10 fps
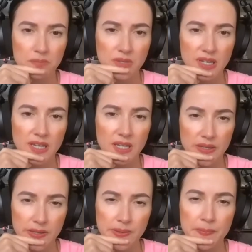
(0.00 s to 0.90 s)
You can
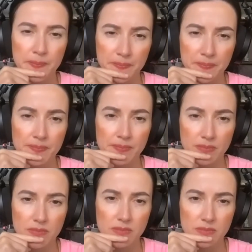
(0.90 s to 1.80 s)
hardly meet one
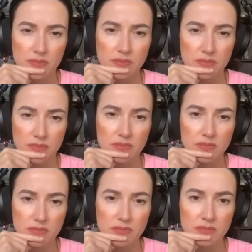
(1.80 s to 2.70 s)
healthy person who